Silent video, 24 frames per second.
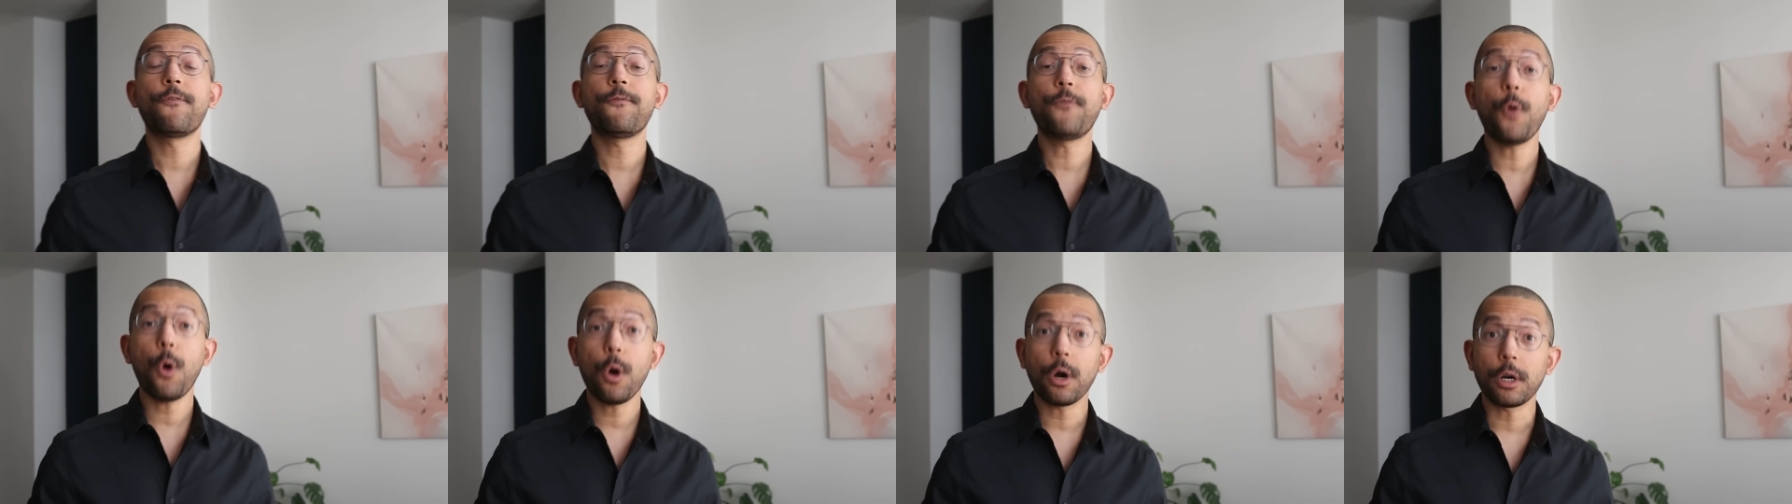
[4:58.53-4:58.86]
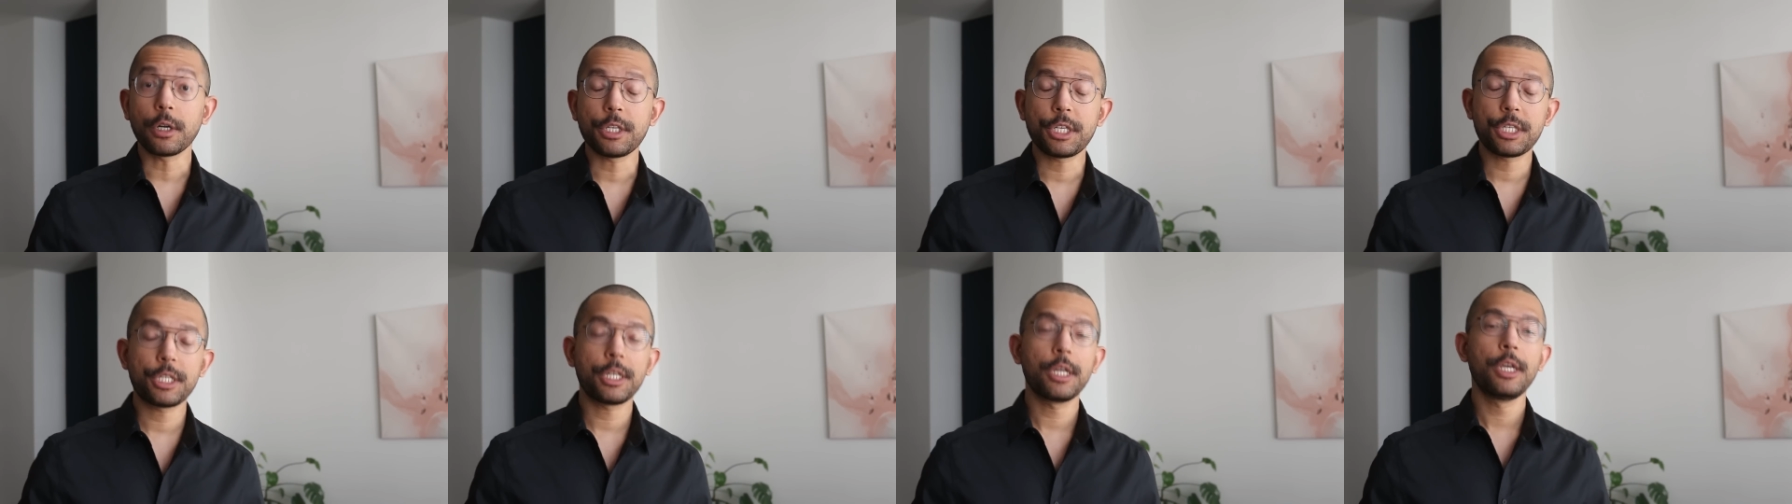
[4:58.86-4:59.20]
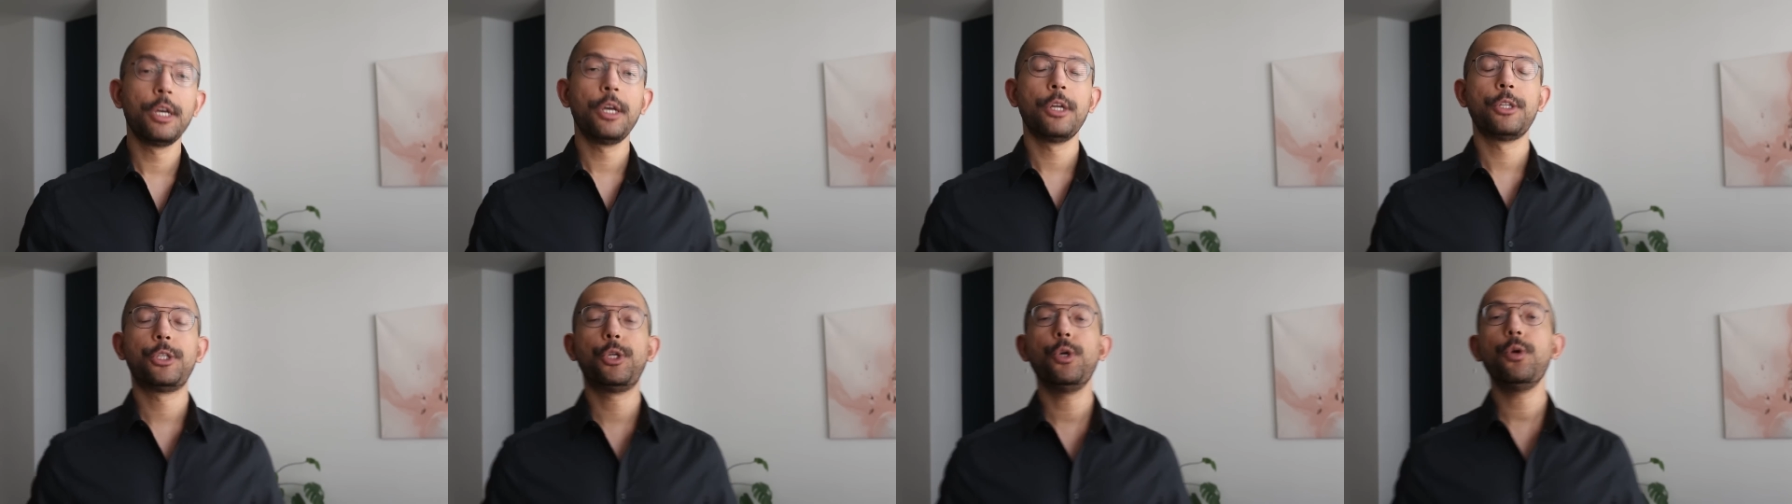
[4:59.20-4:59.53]
forced
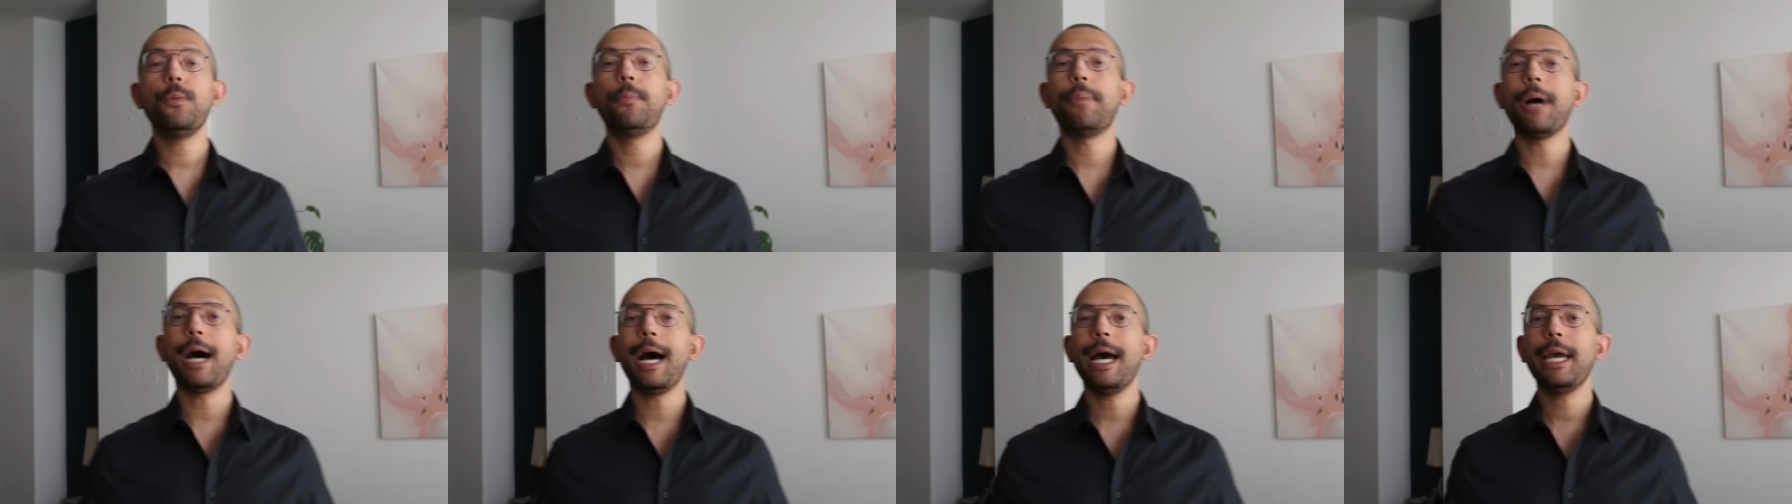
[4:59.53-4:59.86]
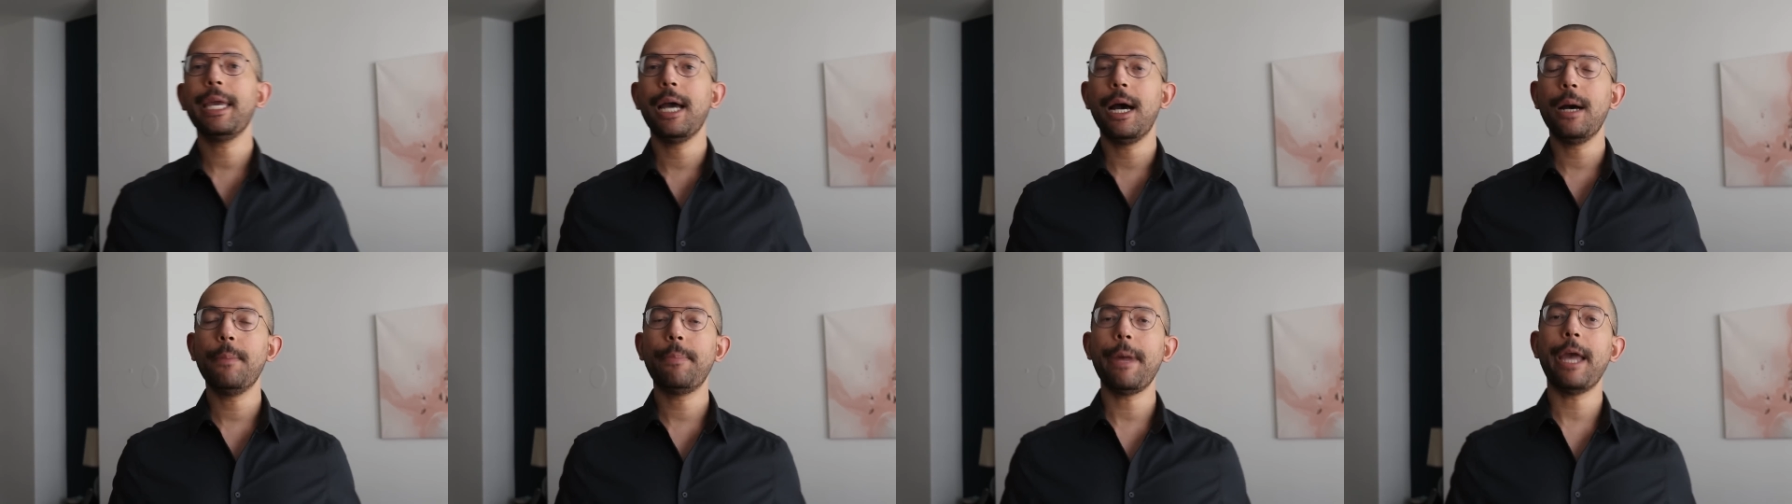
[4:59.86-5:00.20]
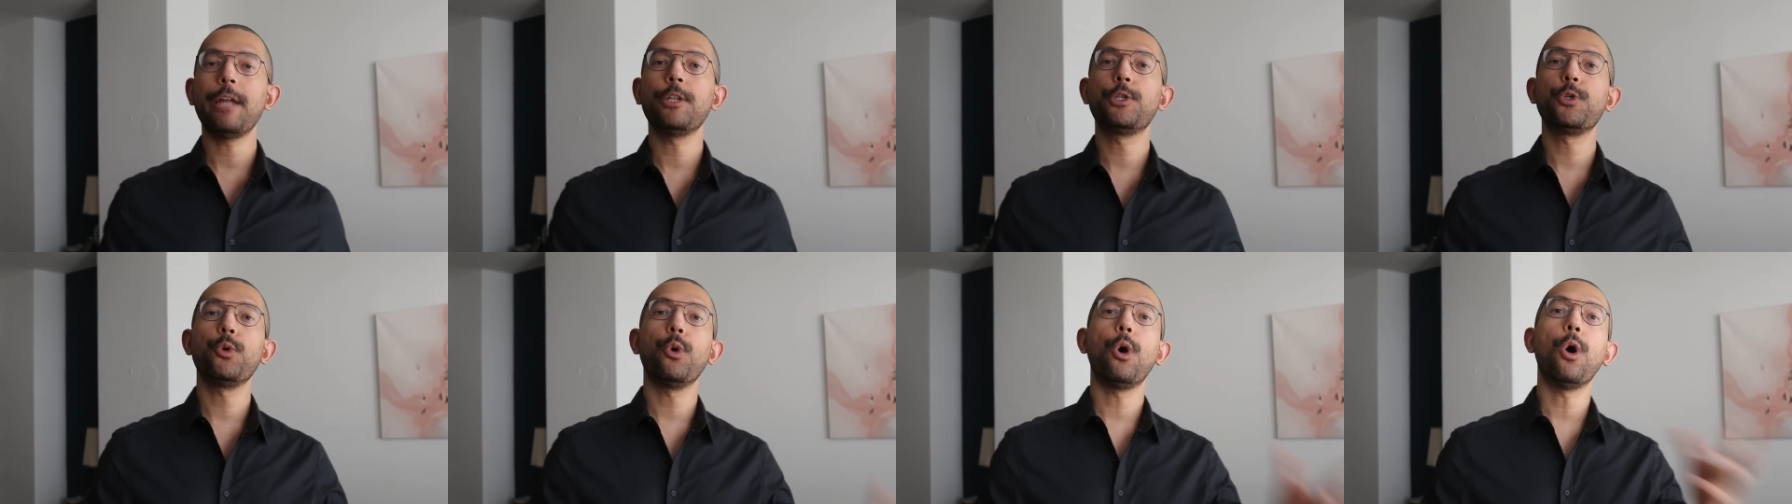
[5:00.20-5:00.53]
to buy up
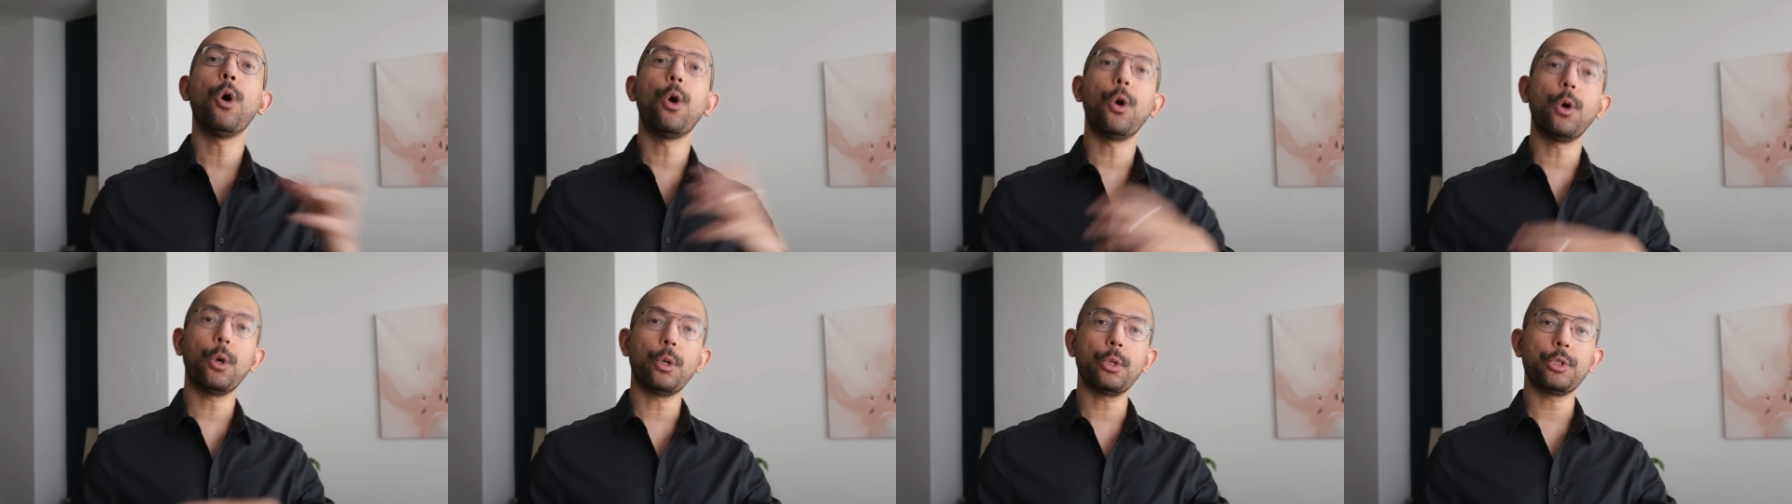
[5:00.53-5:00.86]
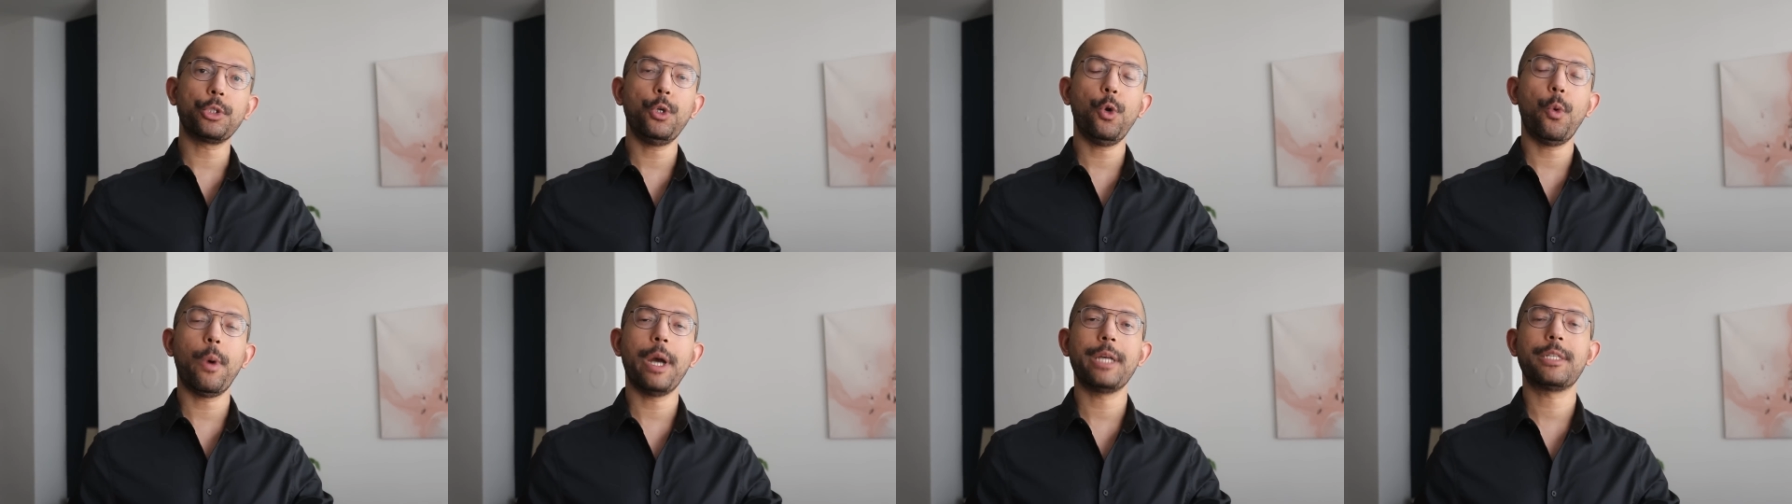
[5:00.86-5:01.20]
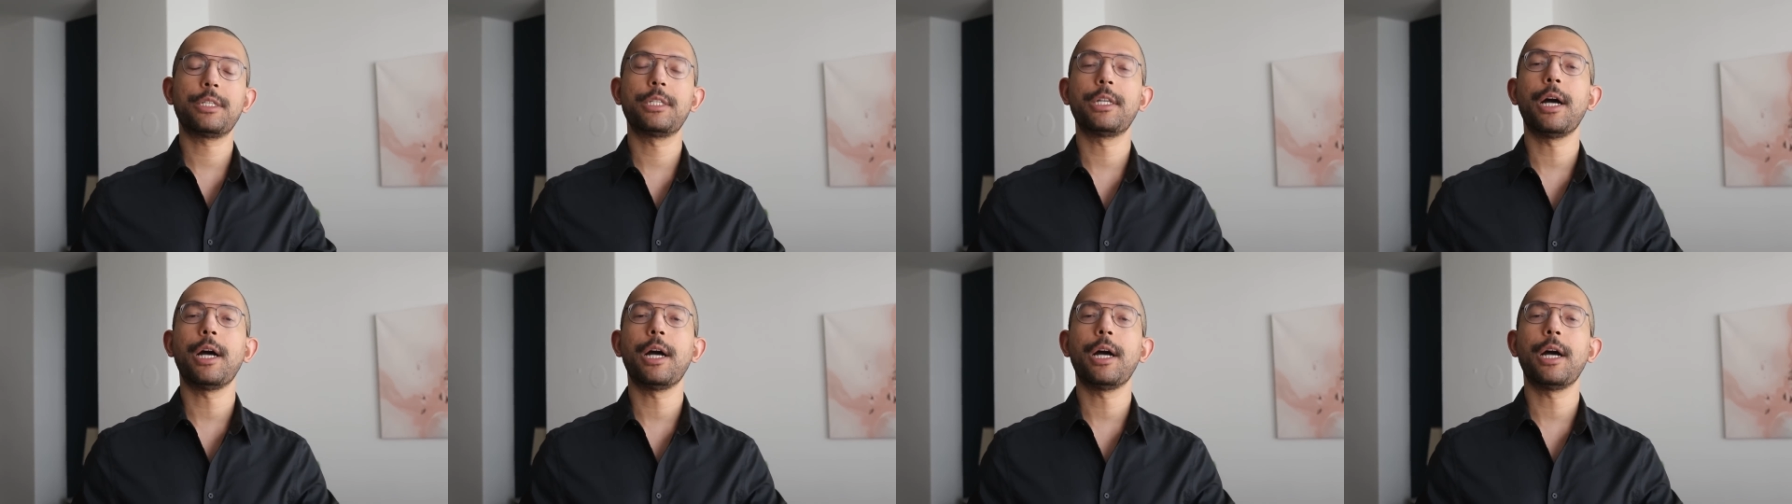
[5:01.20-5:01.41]
and to hold US